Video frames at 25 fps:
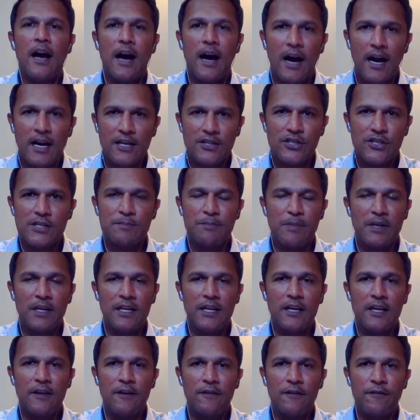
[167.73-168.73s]
I just
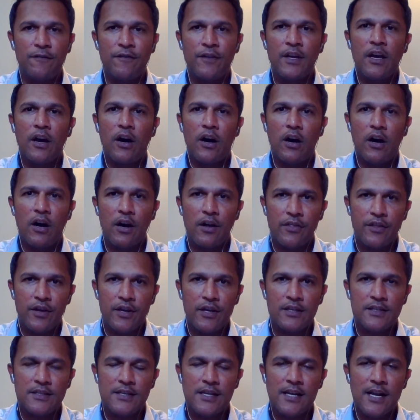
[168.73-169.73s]
believe other
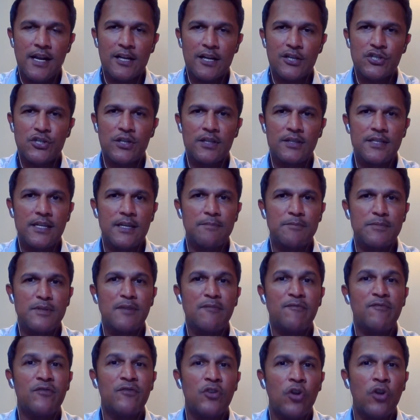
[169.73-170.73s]
international teams
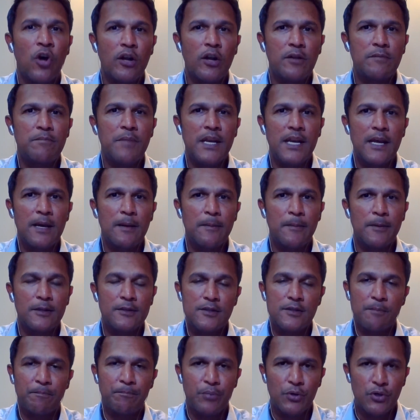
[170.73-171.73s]
have not been able
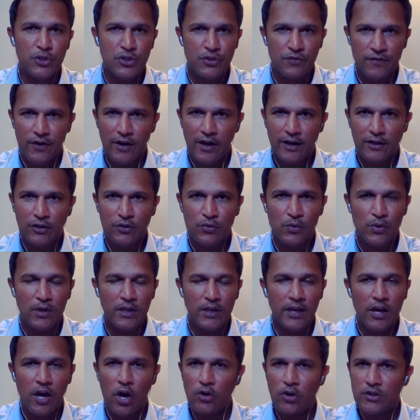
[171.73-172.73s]
to push Virat
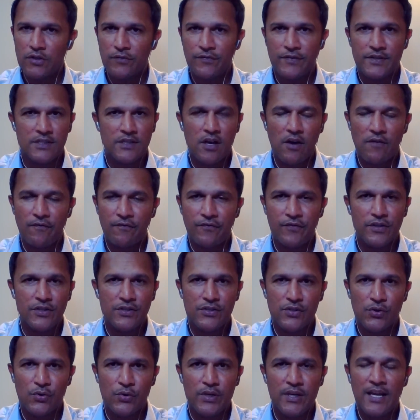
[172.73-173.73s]
Kohli out of his comfort
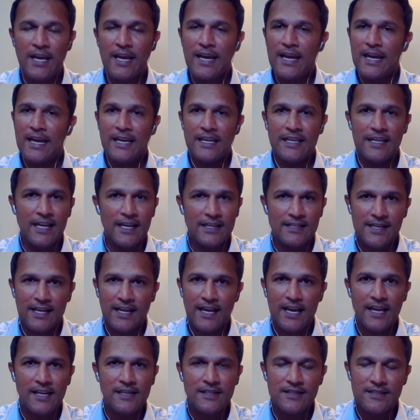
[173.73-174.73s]
zone yet
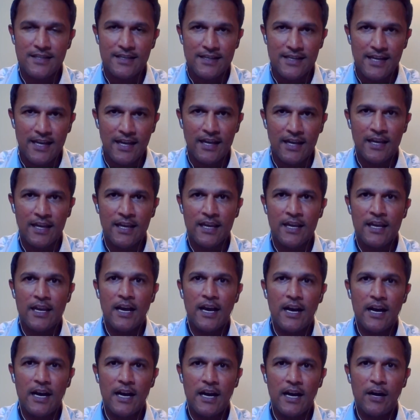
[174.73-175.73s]
again today.
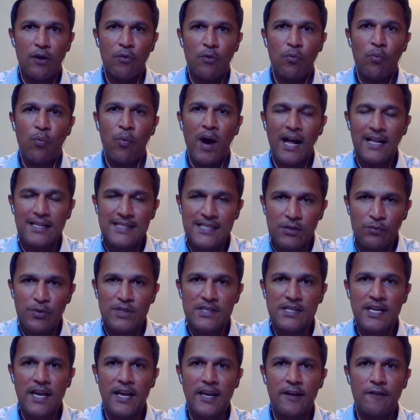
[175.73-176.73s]
Uh, whilst he
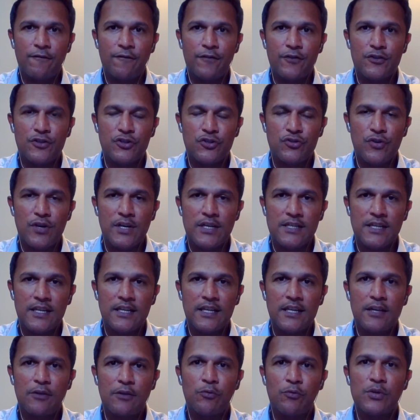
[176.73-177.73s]
was getting
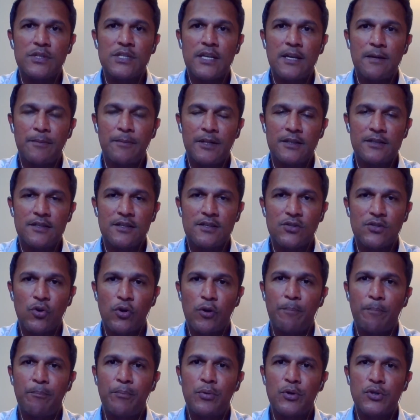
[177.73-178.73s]
frustrated, he was able to
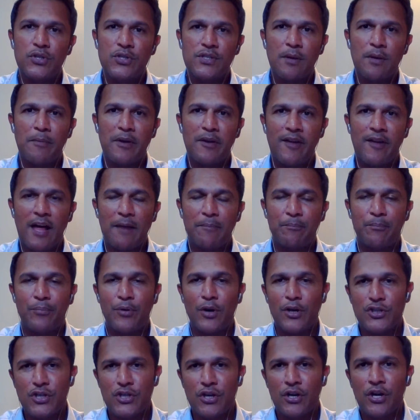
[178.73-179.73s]
sort of push some of that
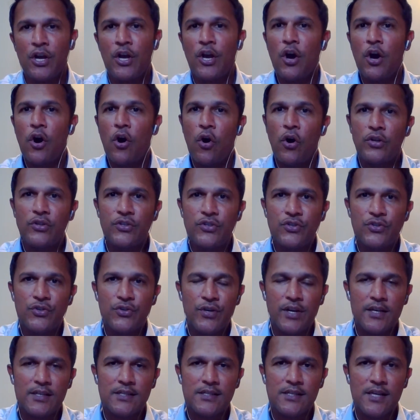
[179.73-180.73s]
pressure on
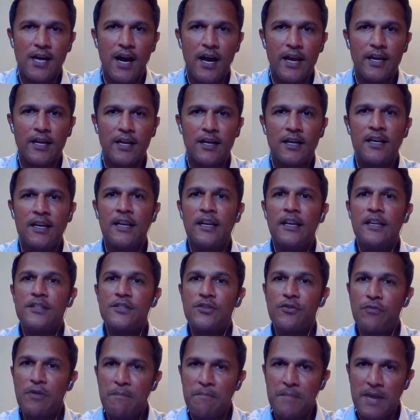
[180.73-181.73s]
Shreyas Iyer
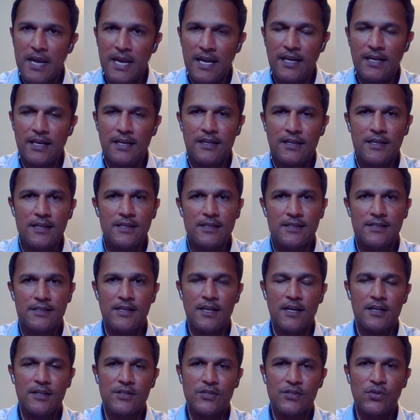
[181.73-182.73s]
to remain in his
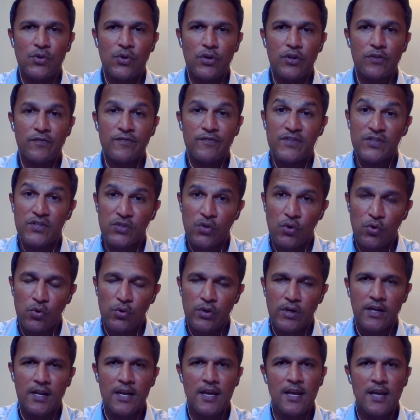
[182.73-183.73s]
uh, sort of
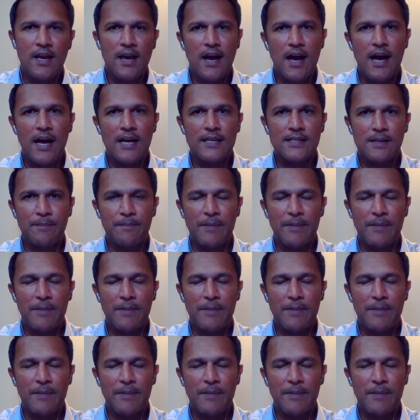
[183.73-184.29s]
zone as